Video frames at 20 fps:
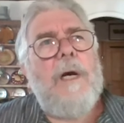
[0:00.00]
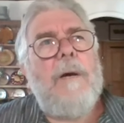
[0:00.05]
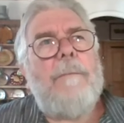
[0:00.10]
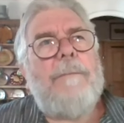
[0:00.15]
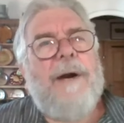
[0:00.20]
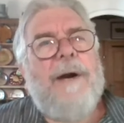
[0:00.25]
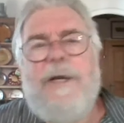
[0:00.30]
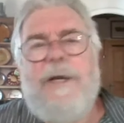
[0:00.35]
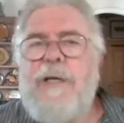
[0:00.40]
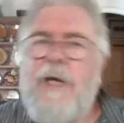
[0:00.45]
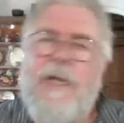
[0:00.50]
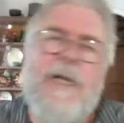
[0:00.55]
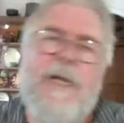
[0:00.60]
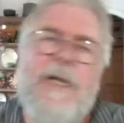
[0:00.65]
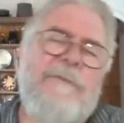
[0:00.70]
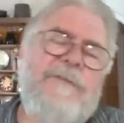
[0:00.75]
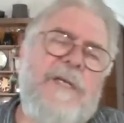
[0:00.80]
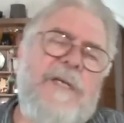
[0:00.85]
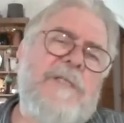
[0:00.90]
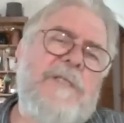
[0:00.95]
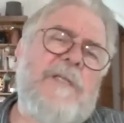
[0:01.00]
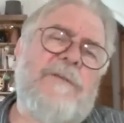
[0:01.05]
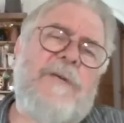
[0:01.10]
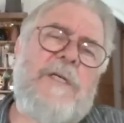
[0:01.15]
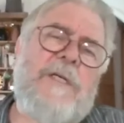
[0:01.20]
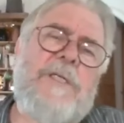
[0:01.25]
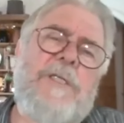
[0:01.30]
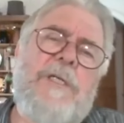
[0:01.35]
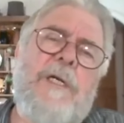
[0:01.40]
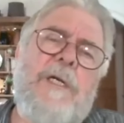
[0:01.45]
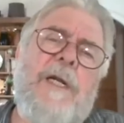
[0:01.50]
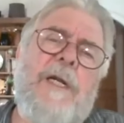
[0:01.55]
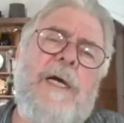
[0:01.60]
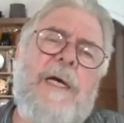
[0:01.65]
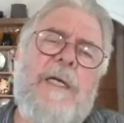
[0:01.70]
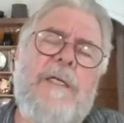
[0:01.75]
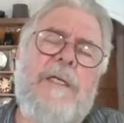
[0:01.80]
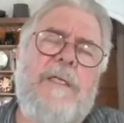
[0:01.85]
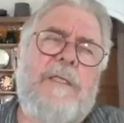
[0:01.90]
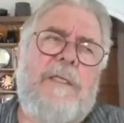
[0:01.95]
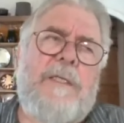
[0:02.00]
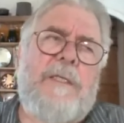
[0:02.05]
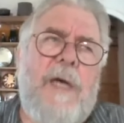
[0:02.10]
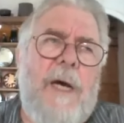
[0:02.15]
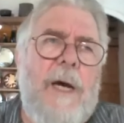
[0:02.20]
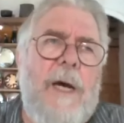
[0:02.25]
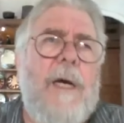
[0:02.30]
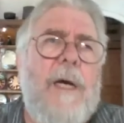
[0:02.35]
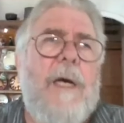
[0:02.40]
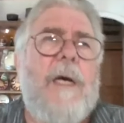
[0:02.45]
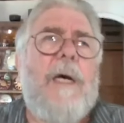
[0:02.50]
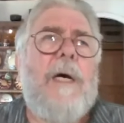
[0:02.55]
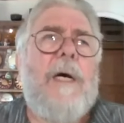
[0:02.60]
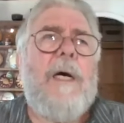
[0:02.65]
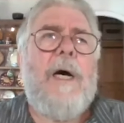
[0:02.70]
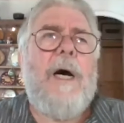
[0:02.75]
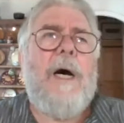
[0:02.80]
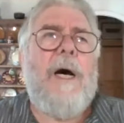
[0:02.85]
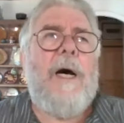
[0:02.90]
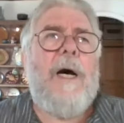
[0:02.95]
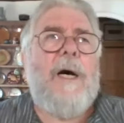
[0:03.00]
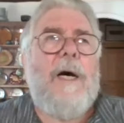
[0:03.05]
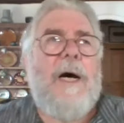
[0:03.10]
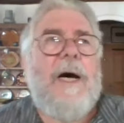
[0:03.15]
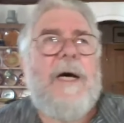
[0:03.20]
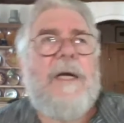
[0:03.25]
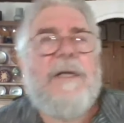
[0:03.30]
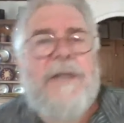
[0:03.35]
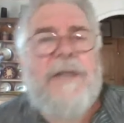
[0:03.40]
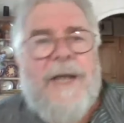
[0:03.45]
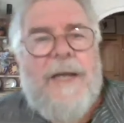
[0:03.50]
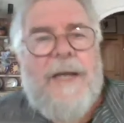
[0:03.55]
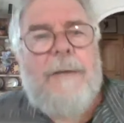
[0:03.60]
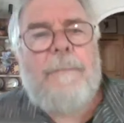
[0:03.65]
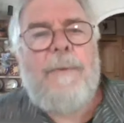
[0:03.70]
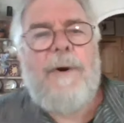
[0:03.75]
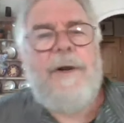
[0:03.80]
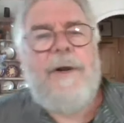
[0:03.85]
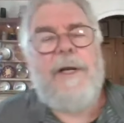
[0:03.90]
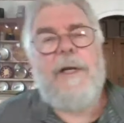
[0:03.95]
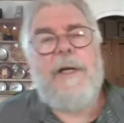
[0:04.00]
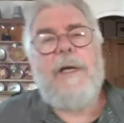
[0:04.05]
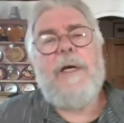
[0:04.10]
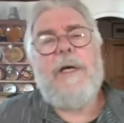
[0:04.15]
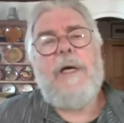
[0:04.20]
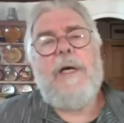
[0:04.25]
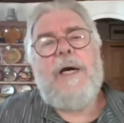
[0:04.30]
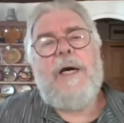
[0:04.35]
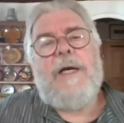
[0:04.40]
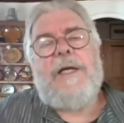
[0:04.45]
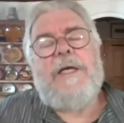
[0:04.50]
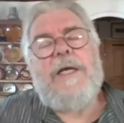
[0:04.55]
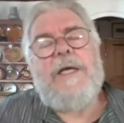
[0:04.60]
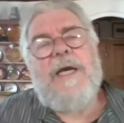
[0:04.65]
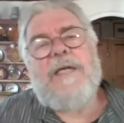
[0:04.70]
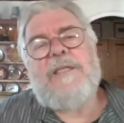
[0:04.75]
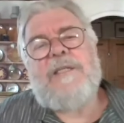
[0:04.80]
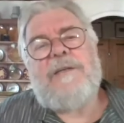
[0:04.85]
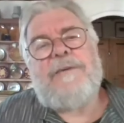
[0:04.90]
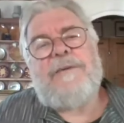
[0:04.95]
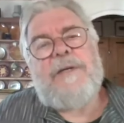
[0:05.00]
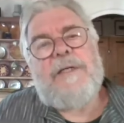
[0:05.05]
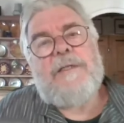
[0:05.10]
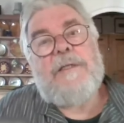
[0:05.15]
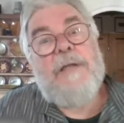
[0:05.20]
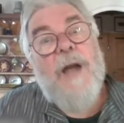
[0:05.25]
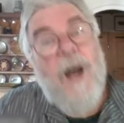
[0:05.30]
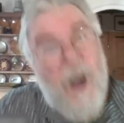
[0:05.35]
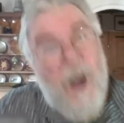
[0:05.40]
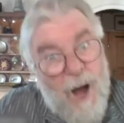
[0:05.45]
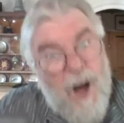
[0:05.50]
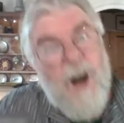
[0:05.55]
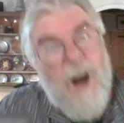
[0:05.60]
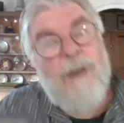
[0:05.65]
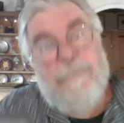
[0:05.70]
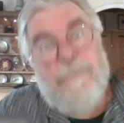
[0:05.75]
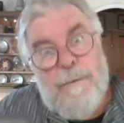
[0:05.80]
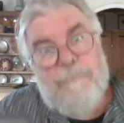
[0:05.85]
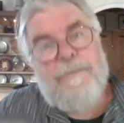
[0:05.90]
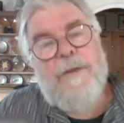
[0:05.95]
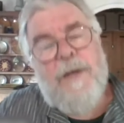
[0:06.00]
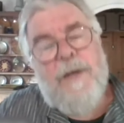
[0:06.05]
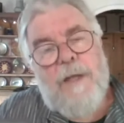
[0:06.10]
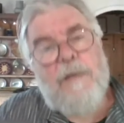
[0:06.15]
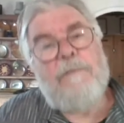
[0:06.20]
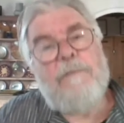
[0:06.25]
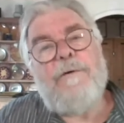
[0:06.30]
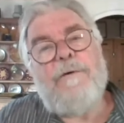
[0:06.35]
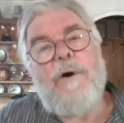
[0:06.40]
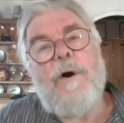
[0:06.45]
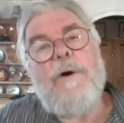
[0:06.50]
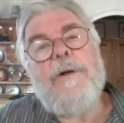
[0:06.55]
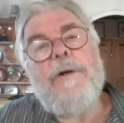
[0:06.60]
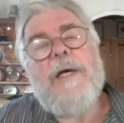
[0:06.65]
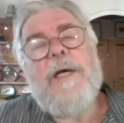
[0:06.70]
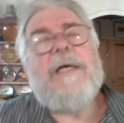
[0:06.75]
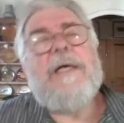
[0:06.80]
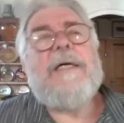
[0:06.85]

Barry Cunliffe's excavation at Danebury. And he excavated half of the hill fort.